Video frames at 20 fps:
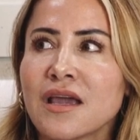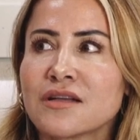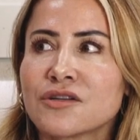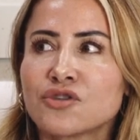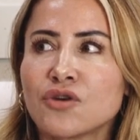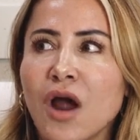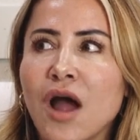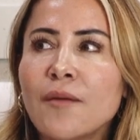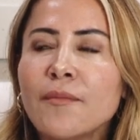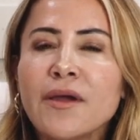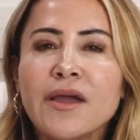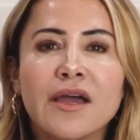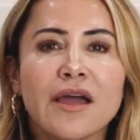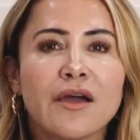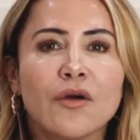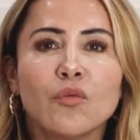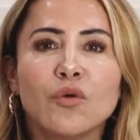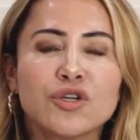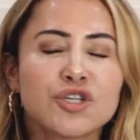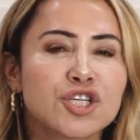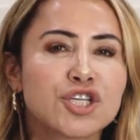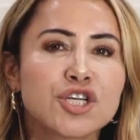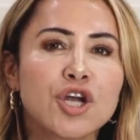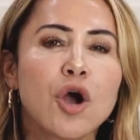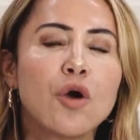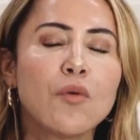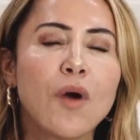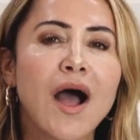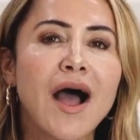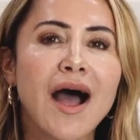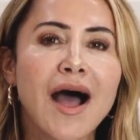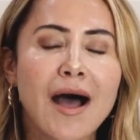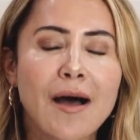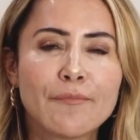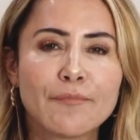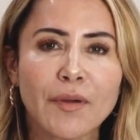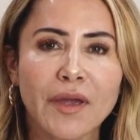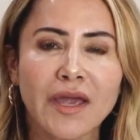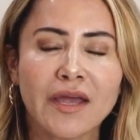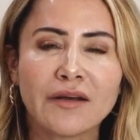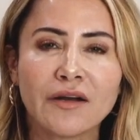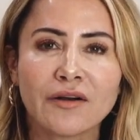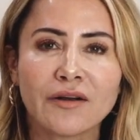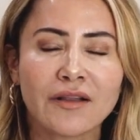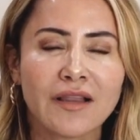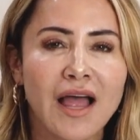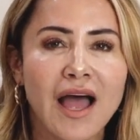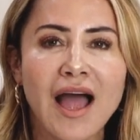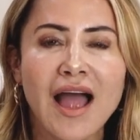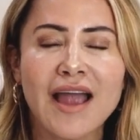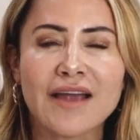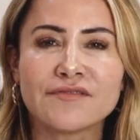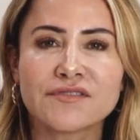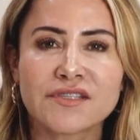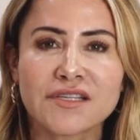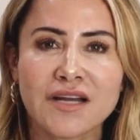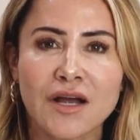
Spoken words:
Trauma will show up in our lives.